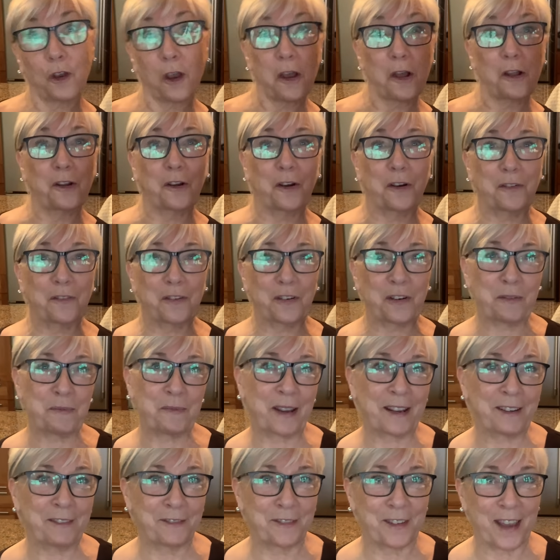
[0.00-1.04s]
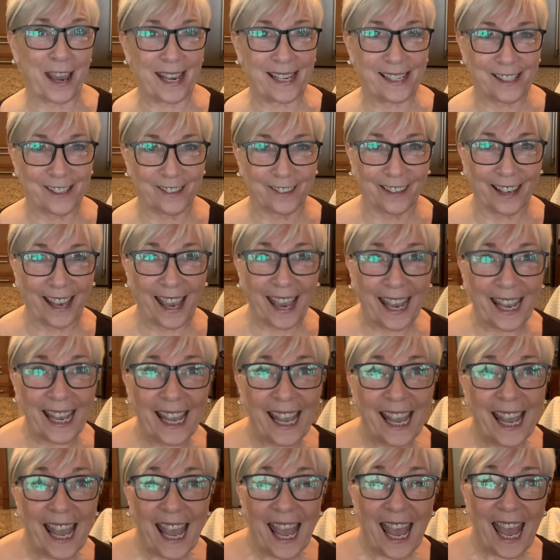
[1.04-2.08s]
all over my face, okay?
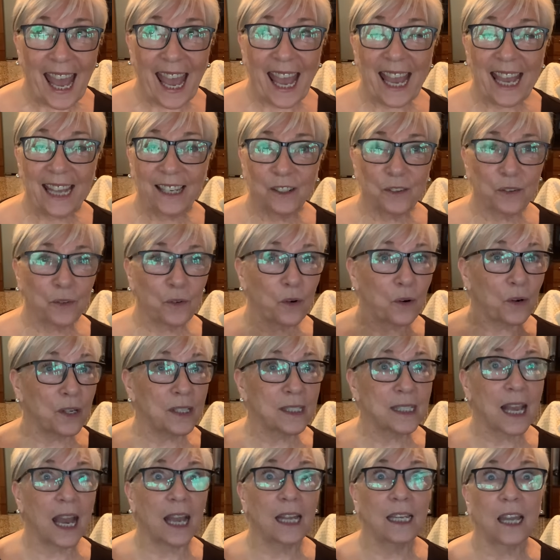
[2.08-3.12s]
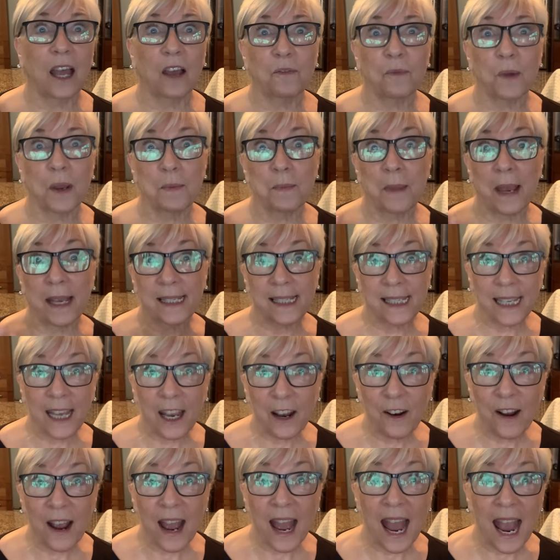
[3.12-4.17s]
And of course, I love my
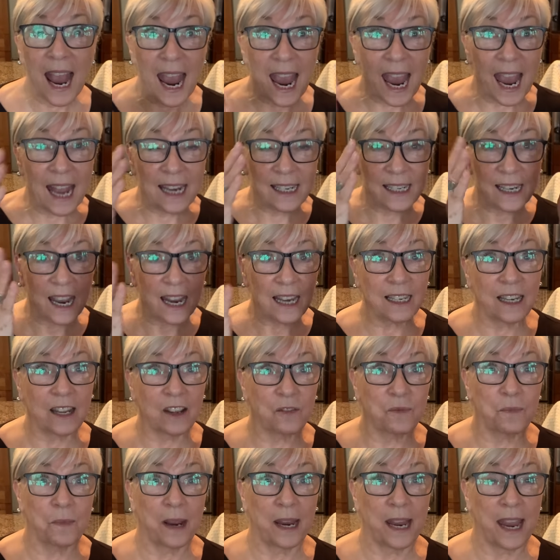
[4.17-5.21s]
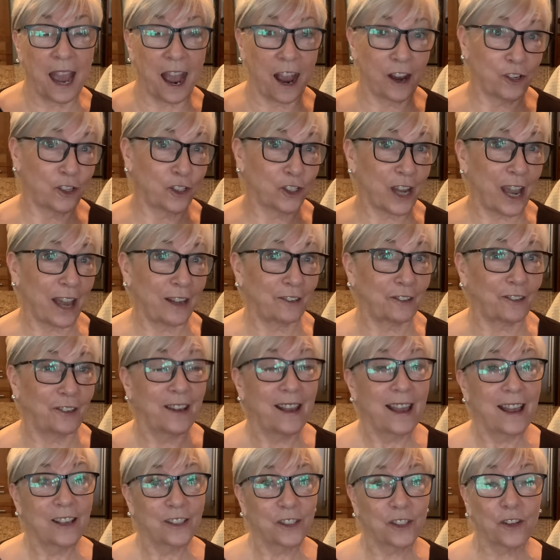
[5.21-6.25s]
mascara and I love my eyeshadow.
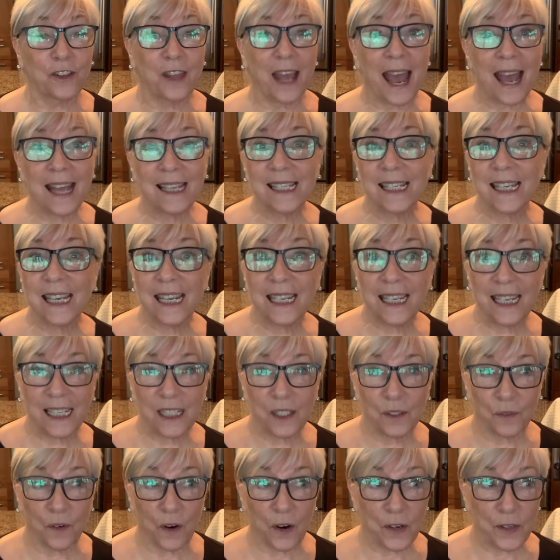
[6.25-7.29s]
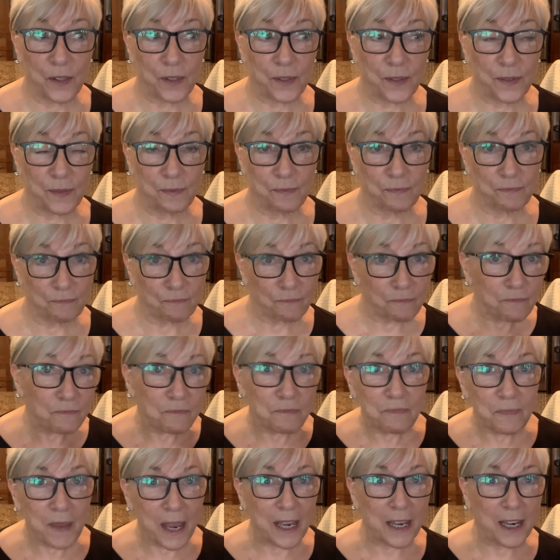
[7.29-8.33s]
So that's it as far as
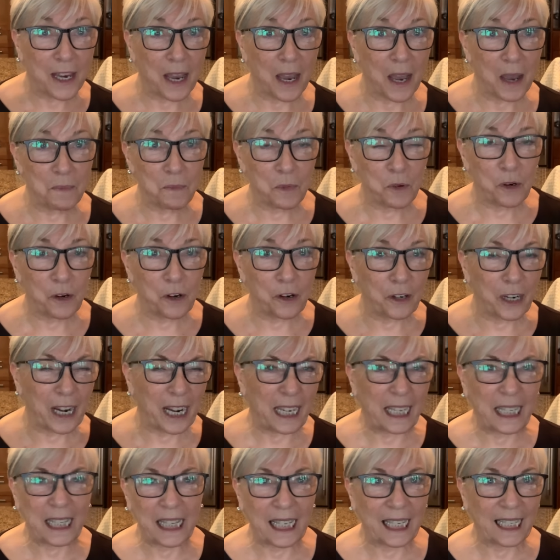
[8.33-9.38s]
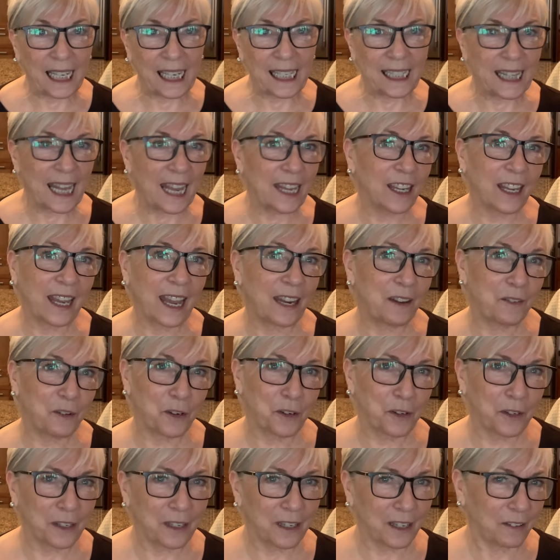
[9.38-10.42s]
makeup or anything like that. You can't even,
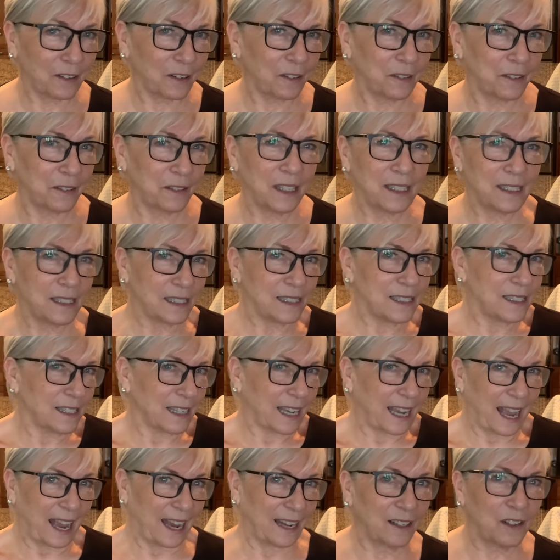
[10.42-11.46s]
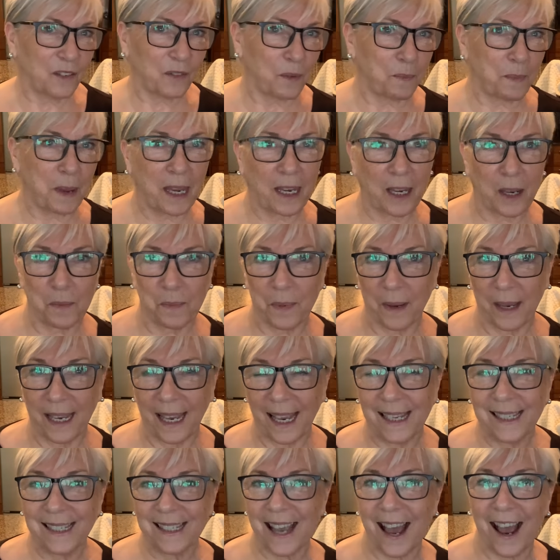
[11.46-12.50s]
it's a kind of a makeup, I
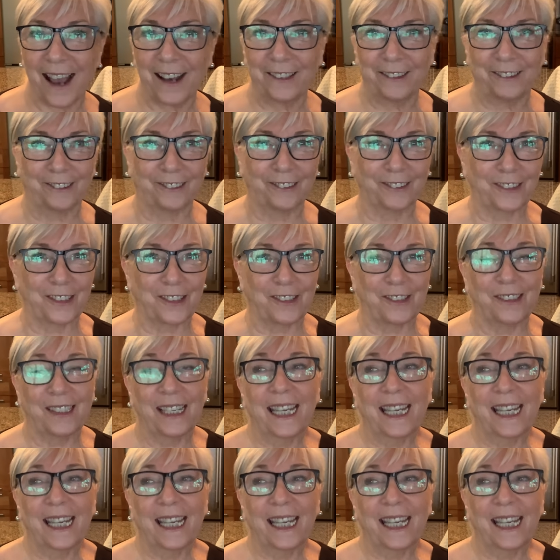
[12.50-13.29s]
guess. I don't know.